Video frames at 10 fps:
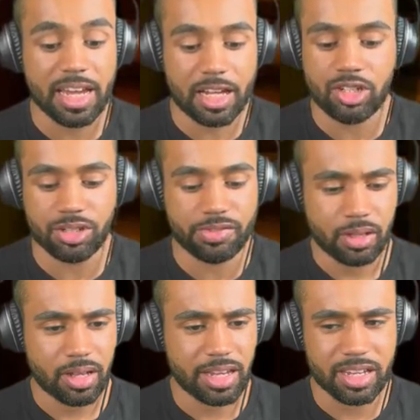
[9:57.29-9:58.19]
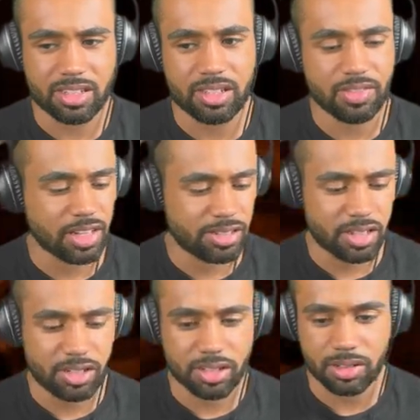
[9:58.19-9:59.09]
edge of, I guess,
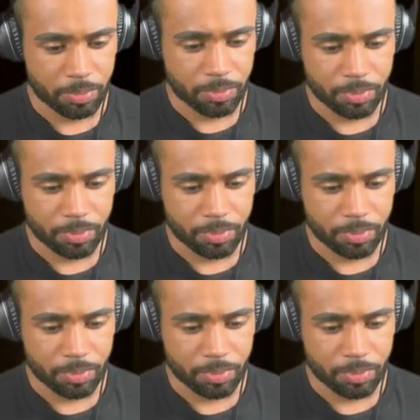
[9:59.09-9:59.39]
civilization?